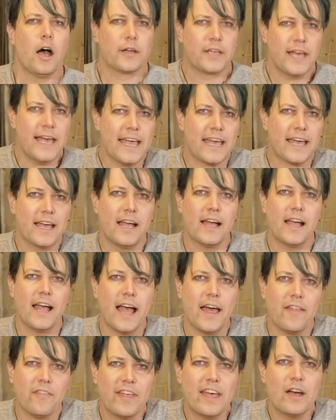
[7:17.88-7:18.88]
Okay,
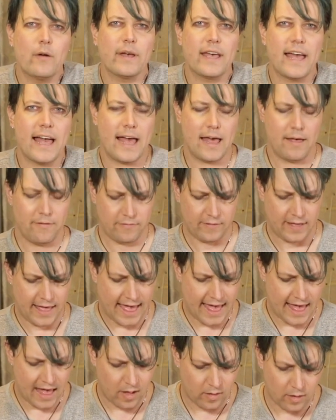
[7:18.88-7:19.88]
and there we have
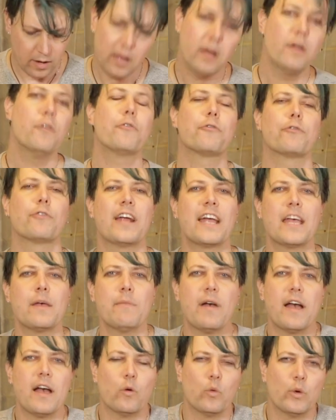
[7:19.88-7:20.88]
our
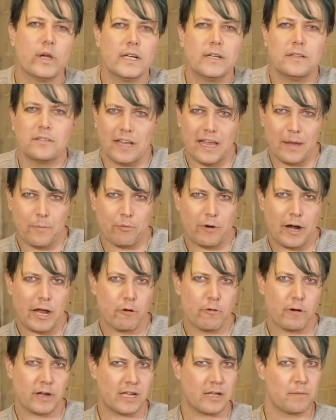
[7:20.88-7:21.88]
frame, wheels and
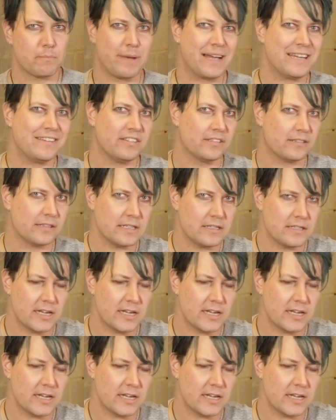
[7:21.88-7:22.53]
brake rigging basically